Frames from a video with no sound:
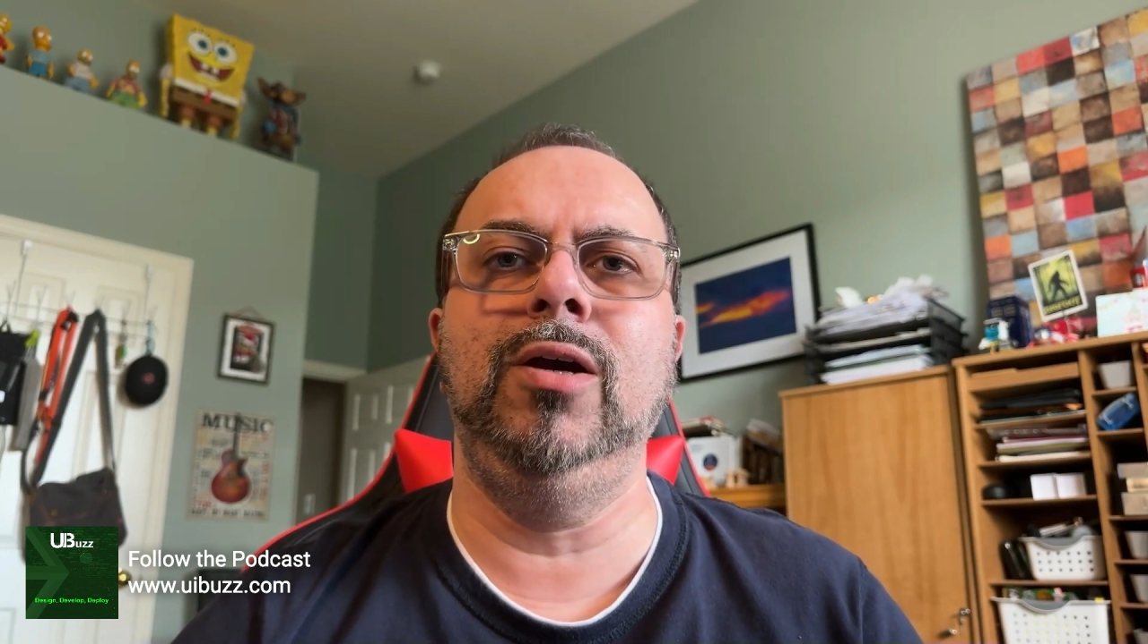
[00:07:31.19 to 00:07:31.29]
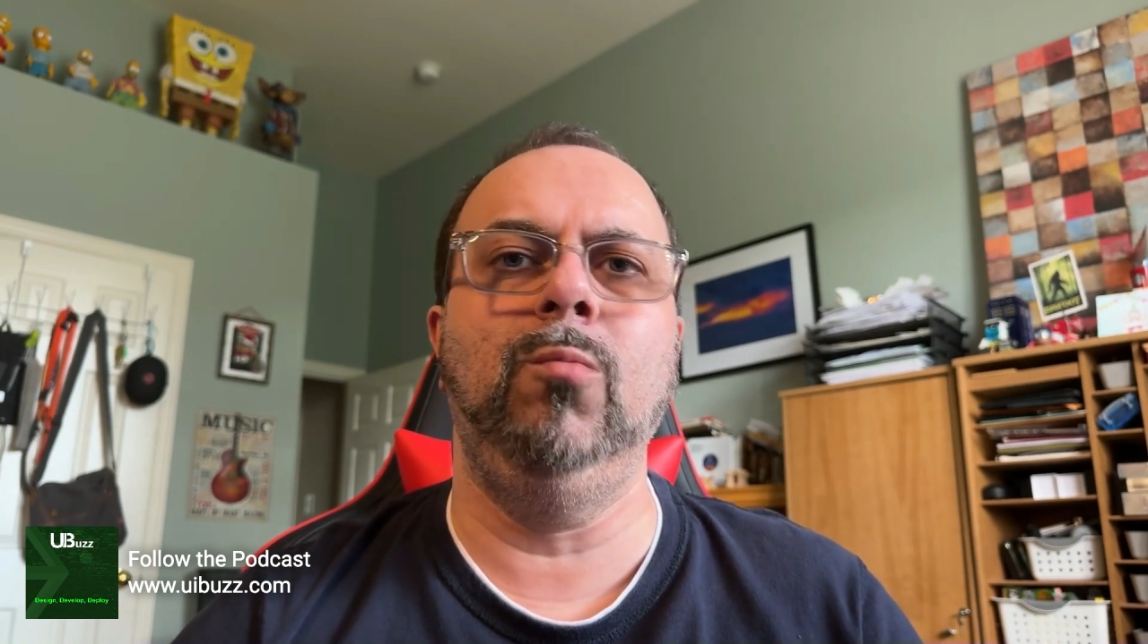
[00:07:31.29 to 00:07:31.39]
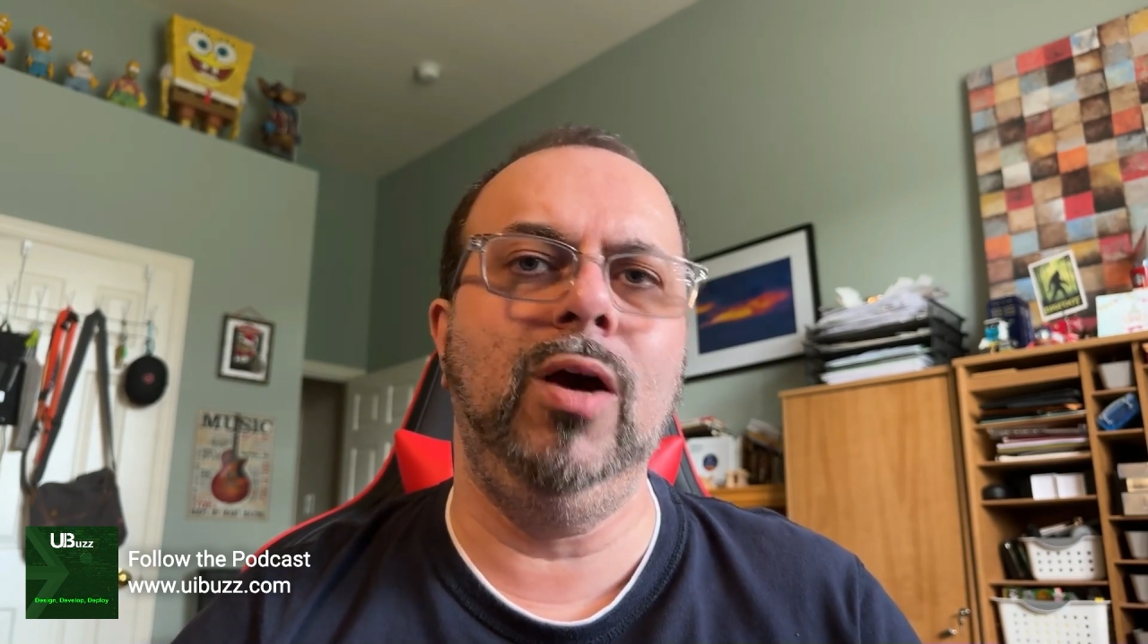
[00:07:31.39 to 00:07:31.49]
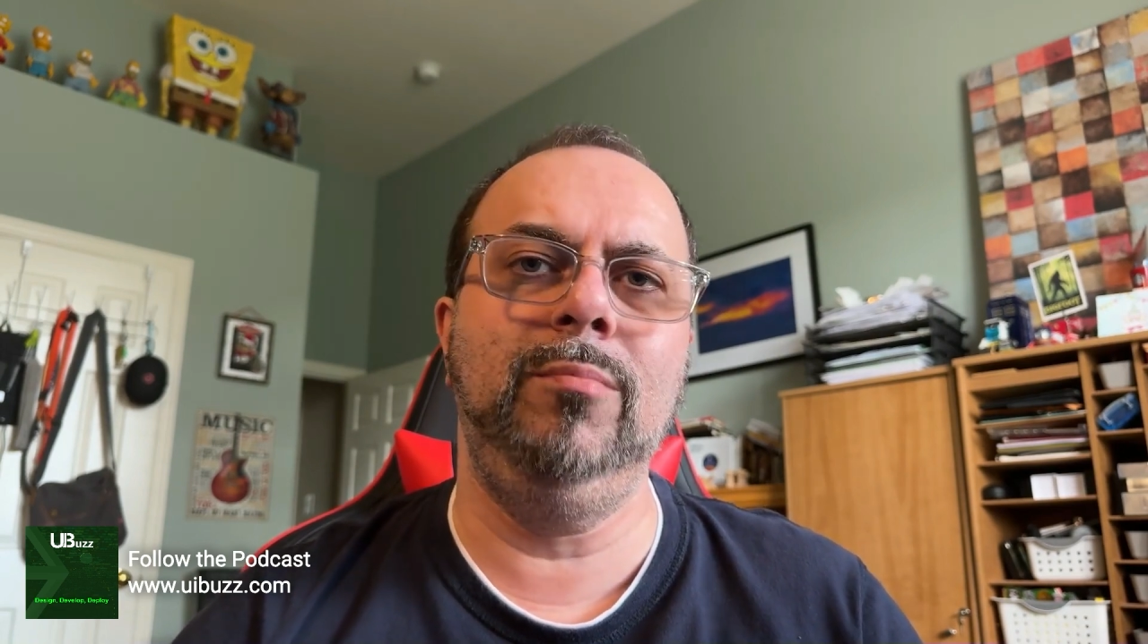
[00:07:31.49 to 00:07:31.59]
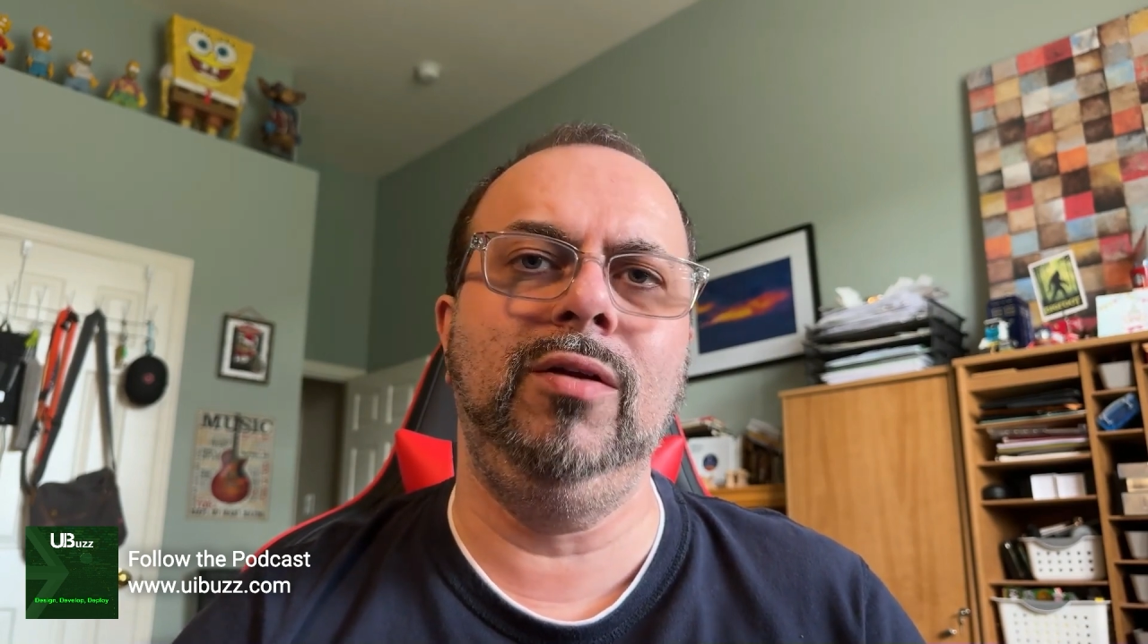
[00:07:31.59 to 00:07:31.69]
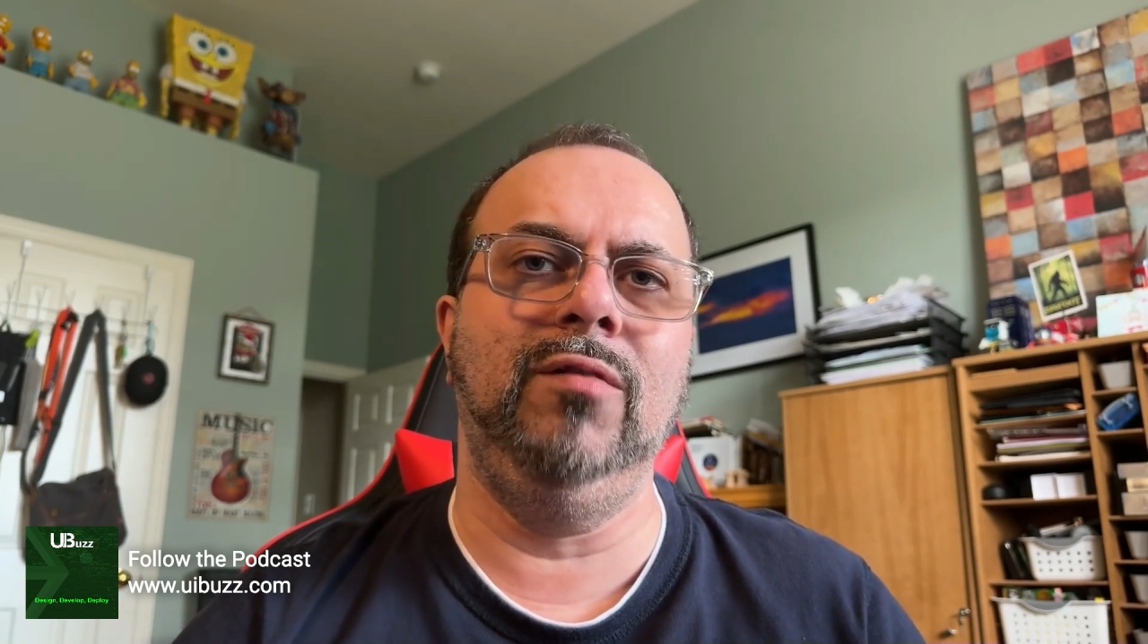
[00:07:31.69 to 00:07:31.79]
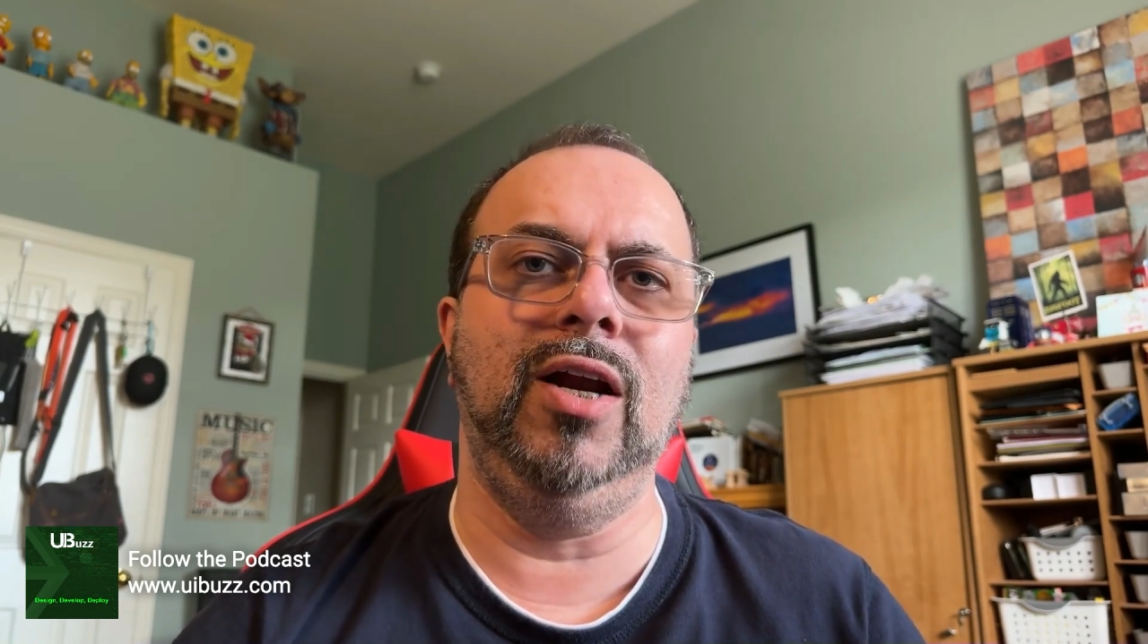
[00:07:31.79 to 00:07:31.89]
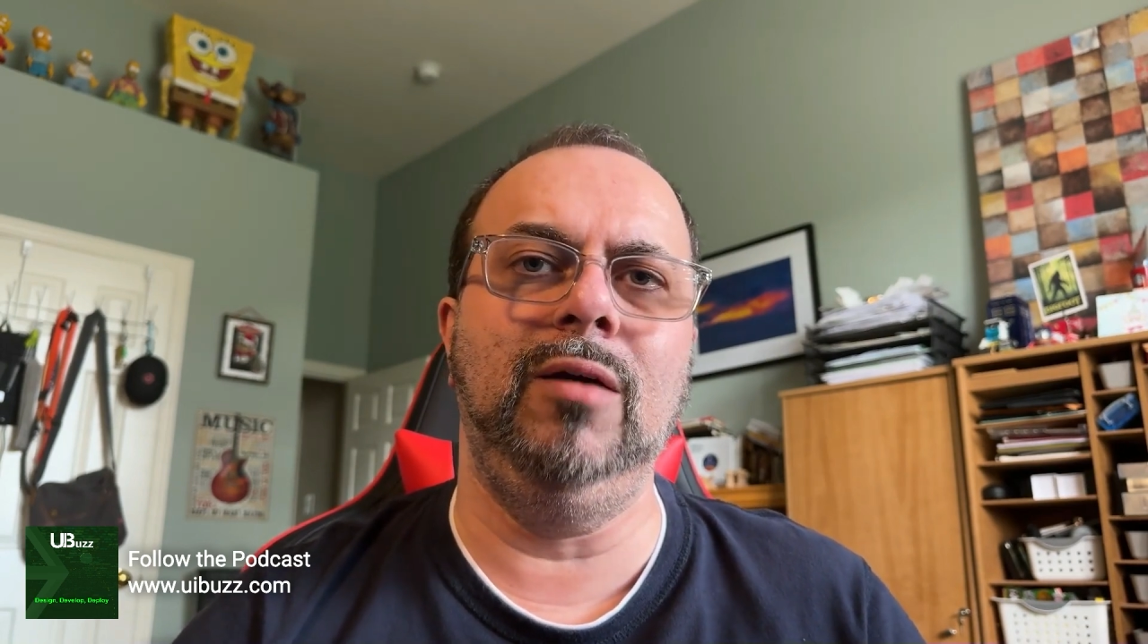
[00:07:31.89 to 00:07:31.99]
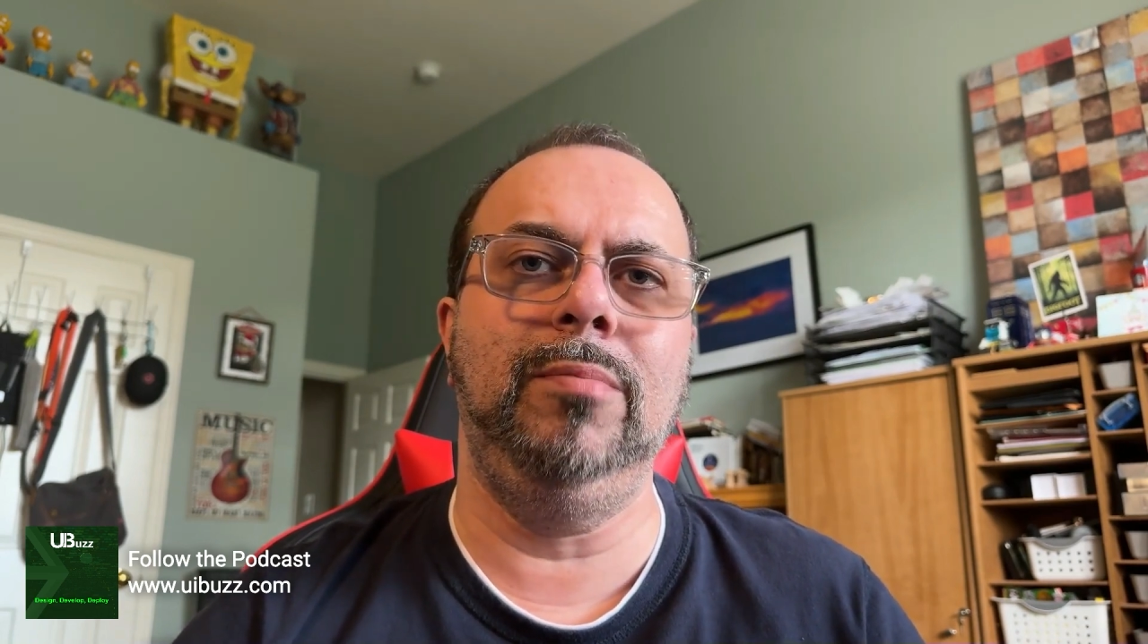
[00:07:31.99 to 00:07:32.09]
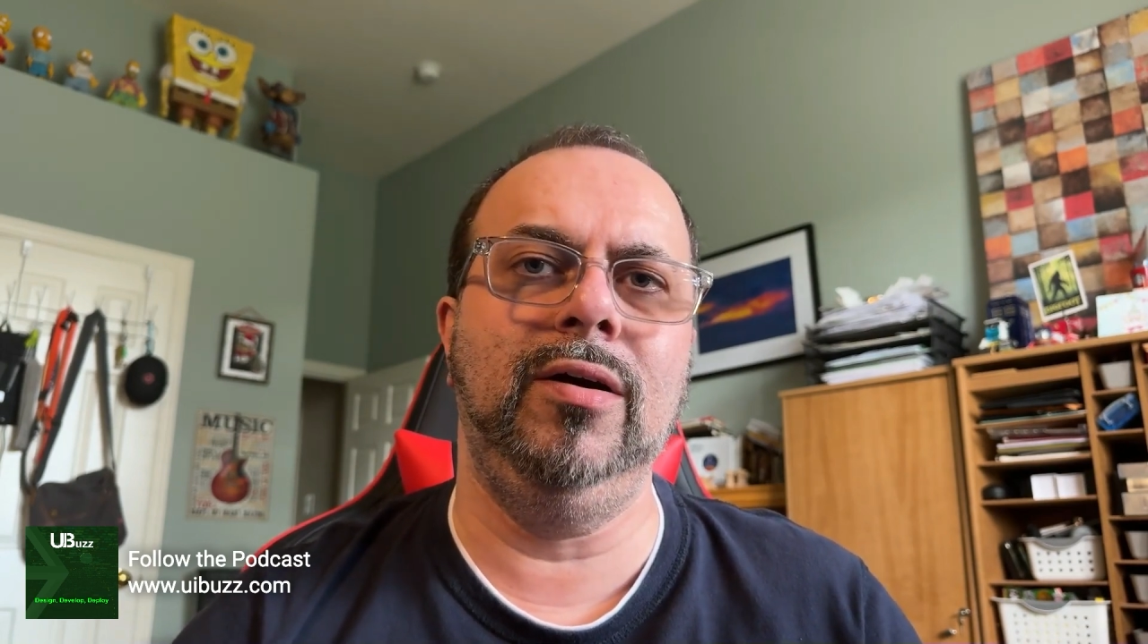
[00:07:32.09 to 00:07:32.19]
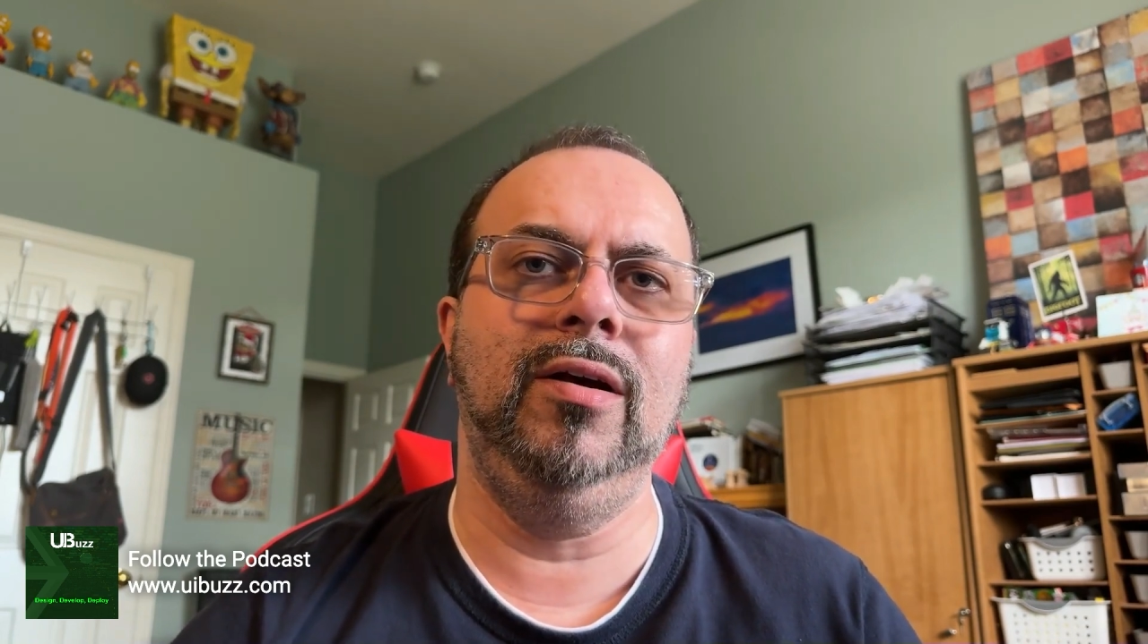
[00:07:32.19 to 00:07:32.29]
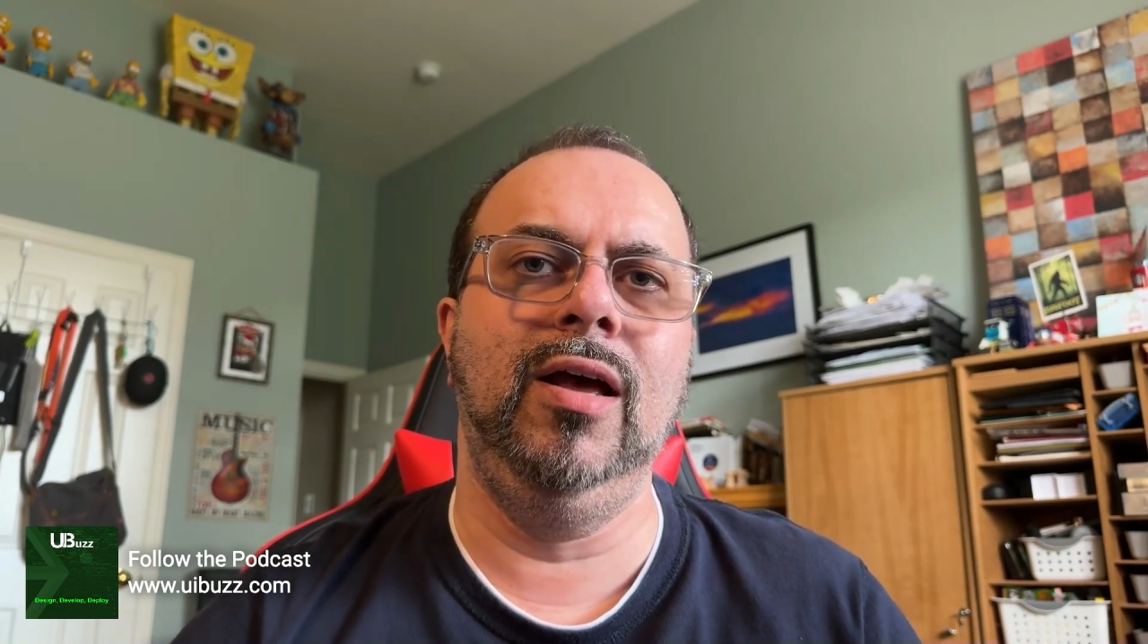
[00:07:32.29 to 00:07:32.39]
a web developer